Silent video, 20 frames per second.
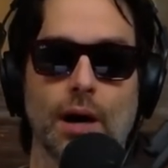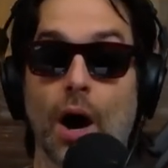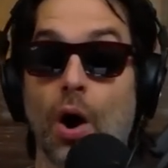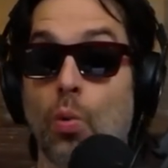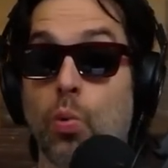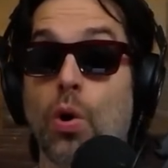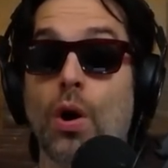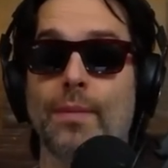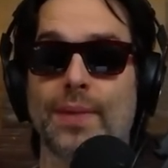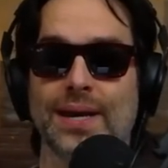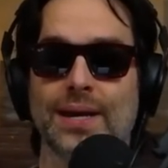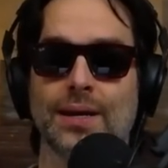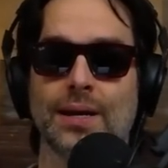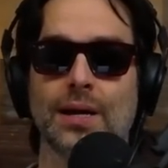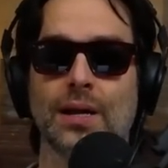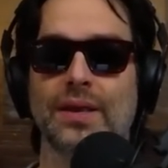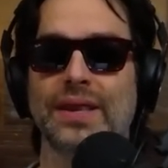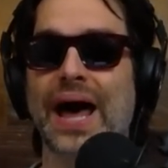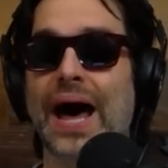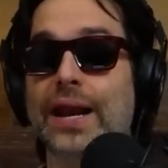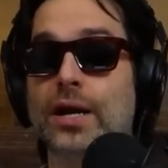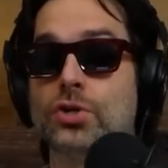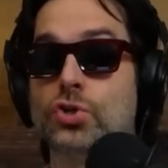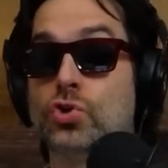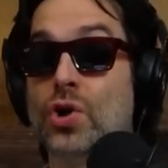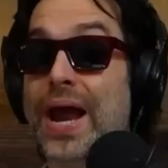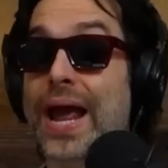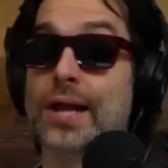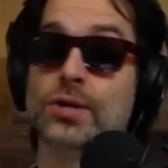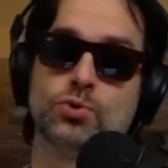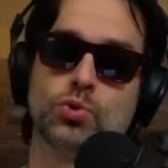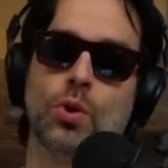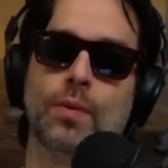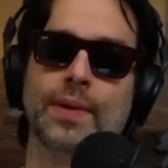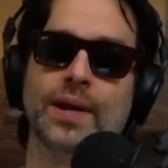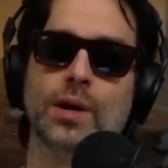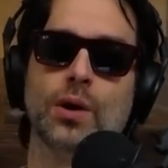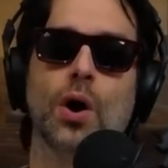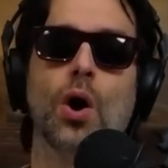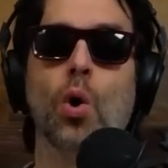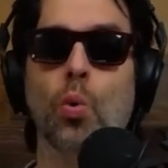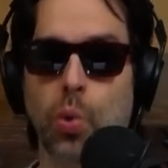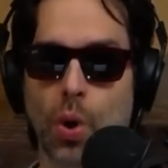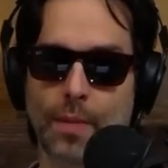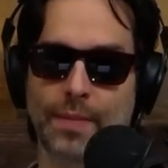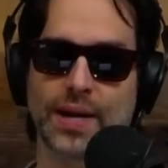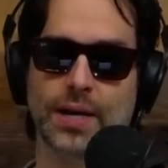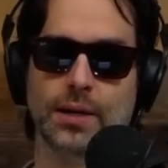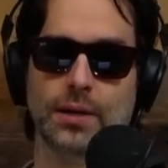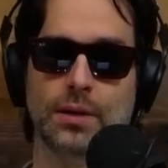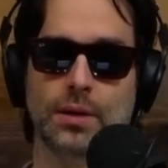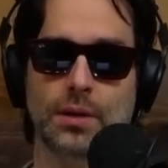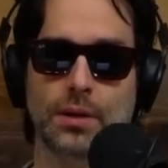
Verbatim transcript: A woman. Not a trans woman, a woman.